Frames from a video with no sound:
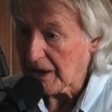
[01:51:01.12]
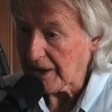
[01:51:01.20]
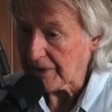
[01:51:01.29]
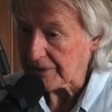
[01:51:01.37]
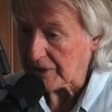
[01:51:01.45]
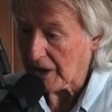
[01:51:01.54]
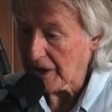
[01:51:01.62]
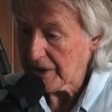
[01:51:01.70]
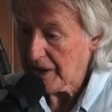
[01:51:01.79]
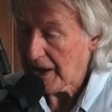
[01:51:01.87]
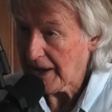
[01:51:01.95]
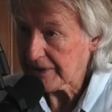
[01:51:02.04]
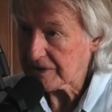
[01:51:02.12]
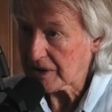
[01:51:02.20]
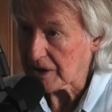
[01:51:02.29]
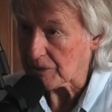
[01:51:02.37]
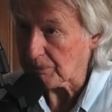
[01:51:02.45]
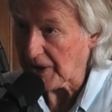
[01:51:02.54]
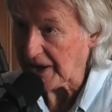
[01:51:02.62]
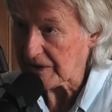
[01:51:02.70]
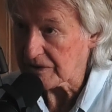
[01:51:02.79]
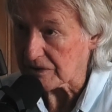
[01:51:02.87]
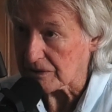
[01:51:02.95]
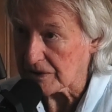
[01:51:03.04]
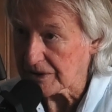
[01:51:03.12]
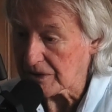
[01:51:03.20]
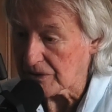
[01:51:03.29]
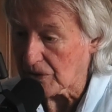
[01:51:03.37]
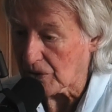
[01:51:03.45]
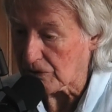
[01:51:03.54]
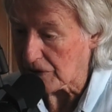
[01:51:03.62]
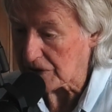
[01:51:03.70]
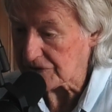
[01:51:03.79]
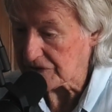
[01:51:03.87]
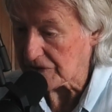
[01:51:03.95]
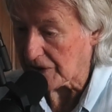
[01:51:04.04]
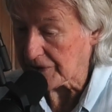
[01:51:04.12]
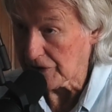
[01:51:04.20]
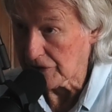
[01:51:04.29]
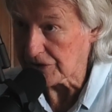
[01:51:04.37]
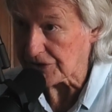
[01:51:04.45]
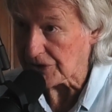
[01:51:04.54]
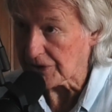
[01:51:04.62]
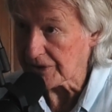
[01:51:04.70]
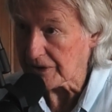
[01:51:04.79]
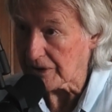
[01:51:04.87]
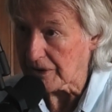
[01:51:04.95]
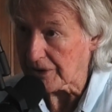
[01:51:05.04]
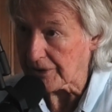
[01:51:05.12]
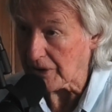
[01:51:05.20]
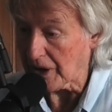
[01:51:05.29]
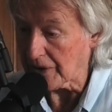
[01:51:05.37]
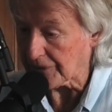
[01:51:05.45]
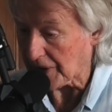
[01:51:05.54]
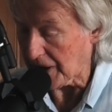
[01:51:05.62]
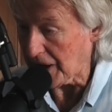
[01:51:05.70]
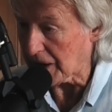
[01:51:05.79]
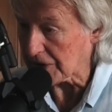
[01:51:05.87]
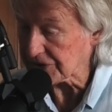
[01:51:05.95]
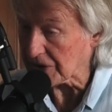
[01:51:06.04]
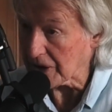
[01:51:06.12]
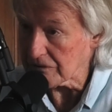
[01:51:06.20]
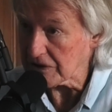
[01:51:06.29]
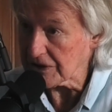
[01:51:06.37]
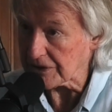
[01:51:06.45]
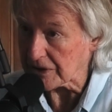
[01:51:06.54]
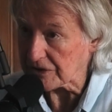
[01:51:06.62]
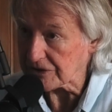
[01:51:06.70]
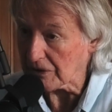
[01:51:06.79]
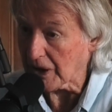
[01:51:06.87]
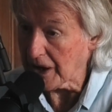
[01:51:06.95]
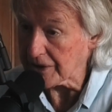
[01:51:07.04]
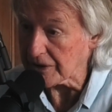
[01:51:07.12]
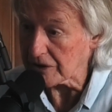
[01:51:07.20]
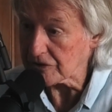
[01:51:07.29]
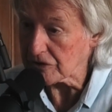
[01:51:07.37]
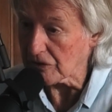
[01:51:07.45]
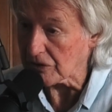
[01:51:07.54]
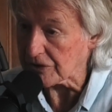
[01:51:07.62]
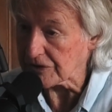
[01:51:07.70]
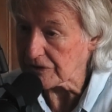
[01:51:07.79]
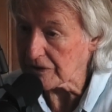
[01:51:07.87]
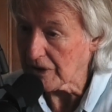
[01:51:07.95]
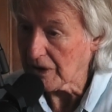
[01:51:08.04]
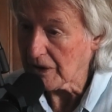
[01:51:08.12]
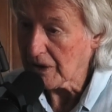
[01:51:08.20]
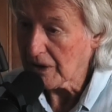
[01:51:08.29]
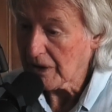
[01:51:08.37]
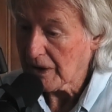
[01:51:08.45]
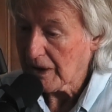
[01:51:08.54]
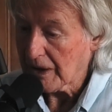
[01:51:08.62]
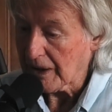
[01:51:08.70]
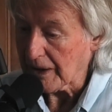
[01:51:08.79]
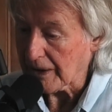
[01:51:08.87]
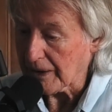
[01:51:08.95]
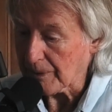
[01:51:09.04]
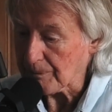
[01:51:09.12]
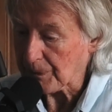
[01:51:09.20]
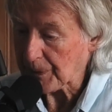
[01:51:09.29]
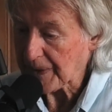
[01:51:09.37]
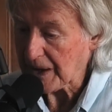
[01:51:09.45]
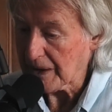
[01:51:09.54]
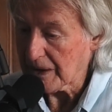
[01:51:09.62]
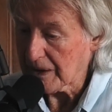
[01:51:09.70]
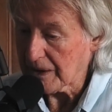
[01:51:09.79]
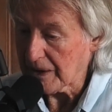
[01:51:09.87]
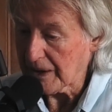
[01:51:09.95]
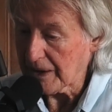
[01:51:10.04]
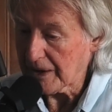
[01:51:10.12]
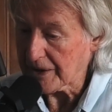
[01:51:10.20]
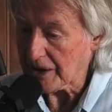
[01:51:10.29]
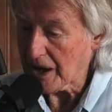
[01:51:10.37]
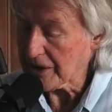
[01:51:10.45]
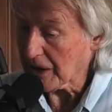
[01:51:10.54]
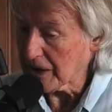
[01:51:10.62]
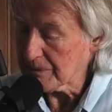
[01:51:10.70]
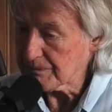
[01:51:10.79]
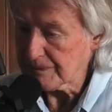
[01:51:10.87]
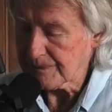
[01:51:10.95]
And I had to get back to it, or else I'd lose it and, and the house and everything. So I had no choice. Um, and and I,